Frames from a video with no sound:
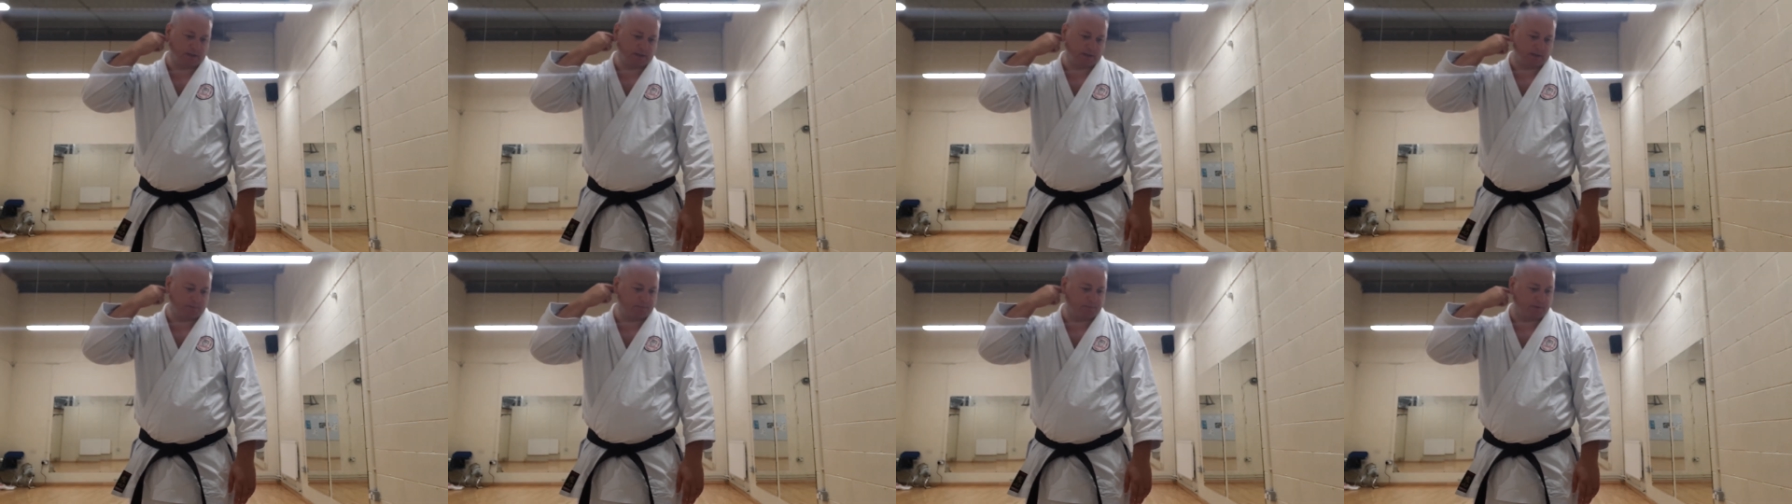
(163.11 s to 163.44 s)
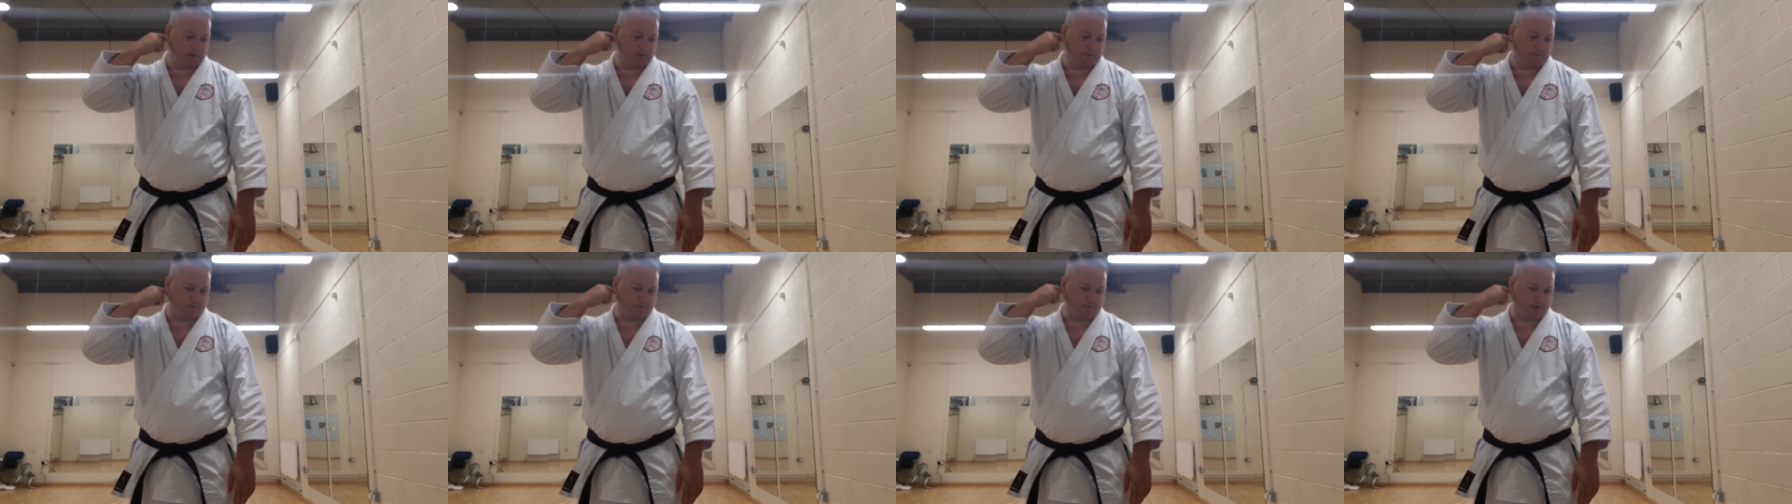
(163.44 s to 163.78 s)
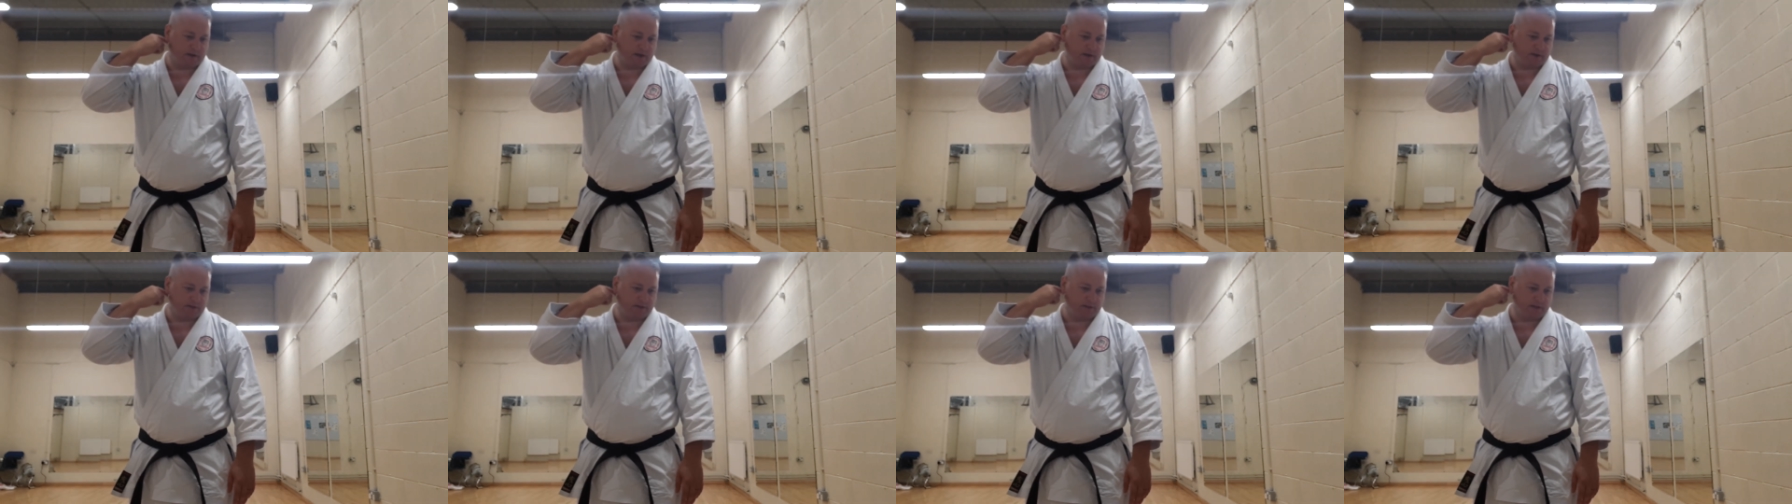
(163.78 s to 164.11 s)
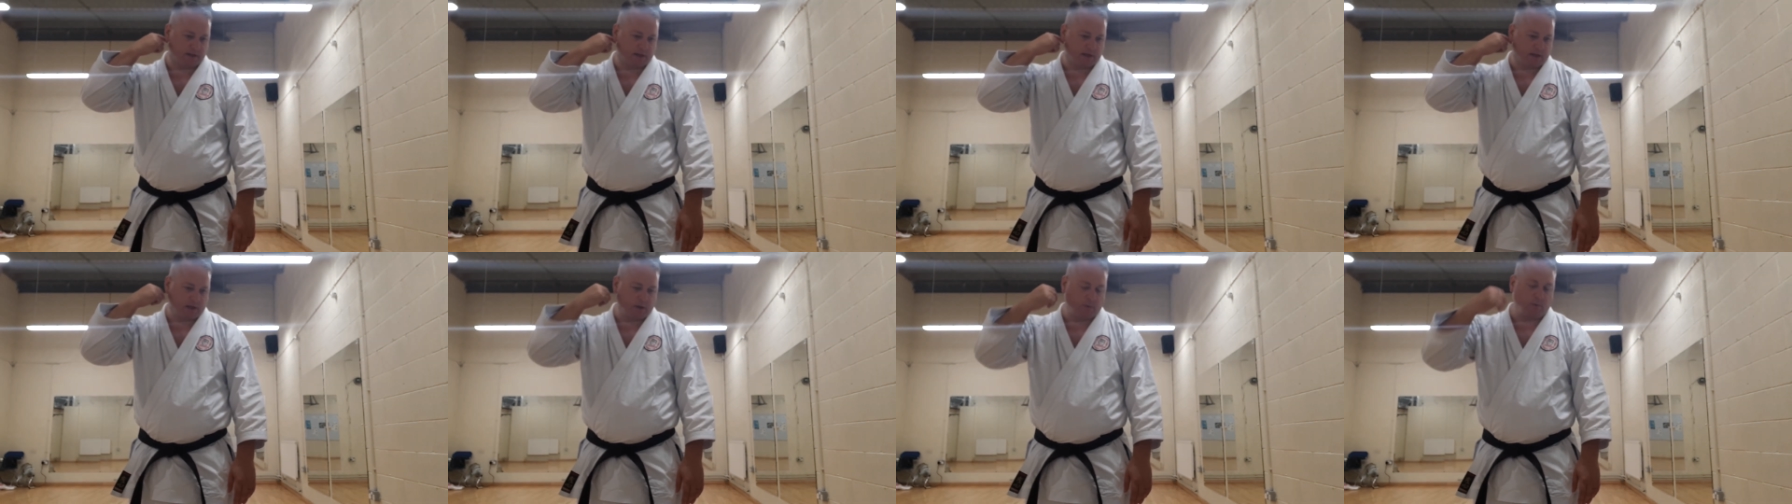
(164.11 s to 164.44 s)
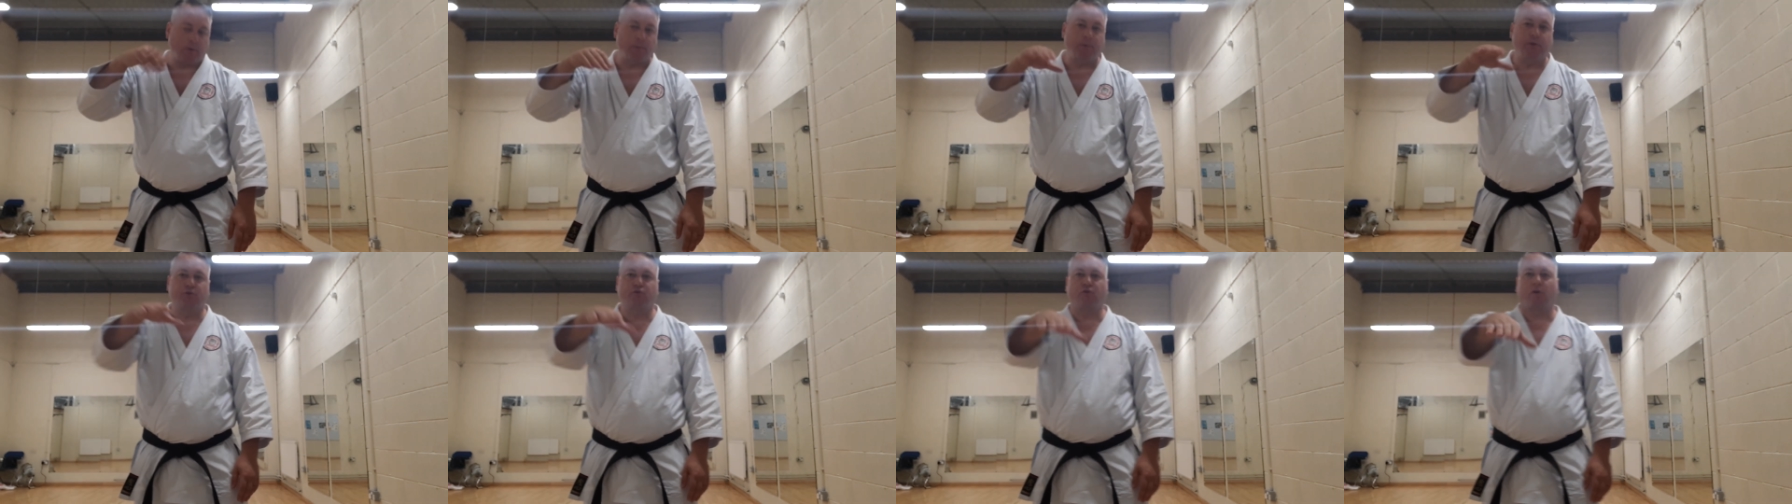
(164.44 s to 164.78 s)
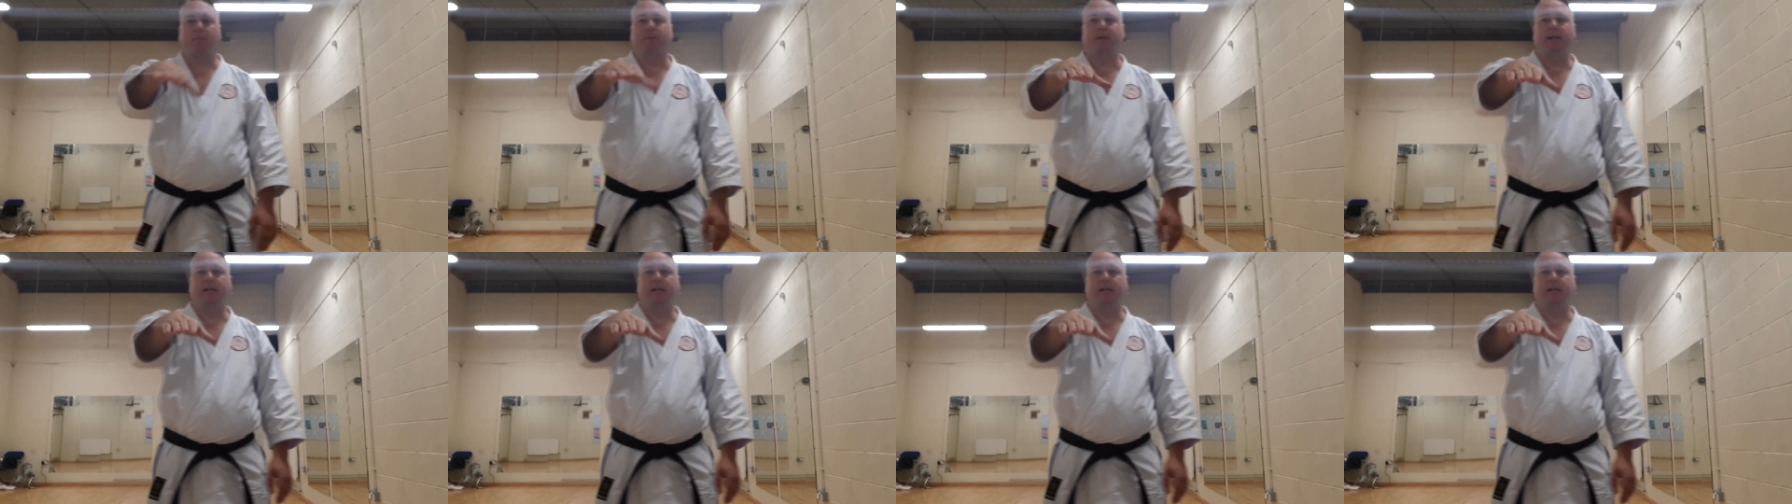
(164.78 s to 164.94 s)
to put in first. When you drop